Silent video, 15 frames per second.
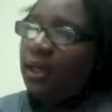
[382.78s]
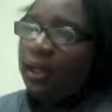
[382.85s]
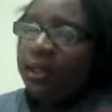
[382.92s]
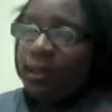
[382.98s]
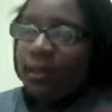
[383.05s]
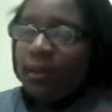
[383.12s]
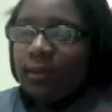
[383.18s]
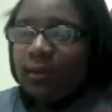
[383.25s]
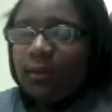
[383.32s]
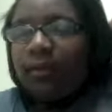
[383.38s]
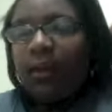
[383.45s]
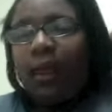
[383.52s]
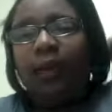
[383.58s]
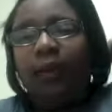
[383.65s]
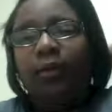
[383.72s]
and
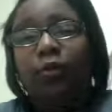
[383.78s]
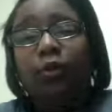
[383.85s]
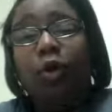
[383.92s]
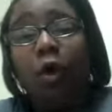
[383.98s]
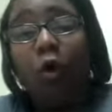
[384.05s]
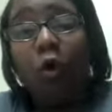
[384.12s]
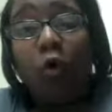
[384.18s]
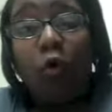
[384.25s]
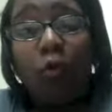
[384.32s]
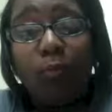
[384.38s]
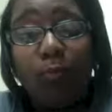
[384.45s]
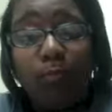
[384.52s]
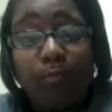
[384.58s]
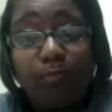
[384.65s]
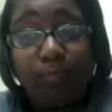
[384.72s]
like
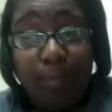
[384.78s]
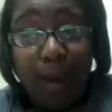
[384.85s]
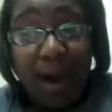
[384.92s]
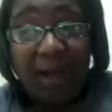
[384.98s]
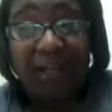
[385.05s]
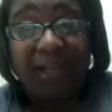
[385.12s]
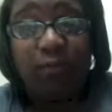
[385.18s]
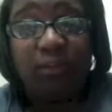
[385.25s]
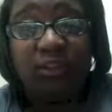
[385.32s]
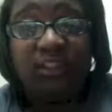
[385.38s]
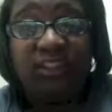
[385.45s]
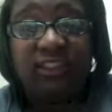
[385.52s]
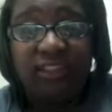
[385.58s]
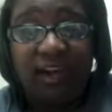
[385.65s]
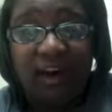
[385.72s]
nobody would
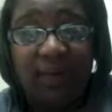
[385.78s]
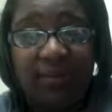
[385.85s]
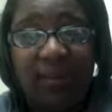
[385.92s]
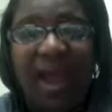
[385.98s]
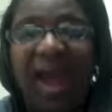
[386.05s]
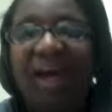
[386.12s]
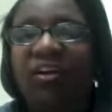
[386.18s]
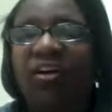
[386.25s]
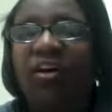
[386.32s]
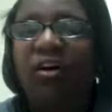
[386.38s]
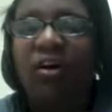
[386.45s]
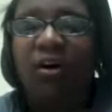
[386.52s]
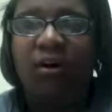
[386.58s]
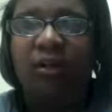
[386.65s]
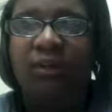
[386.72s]
stop at
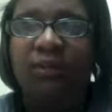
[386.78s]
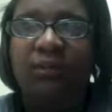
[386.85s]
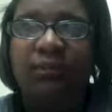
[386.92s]
all.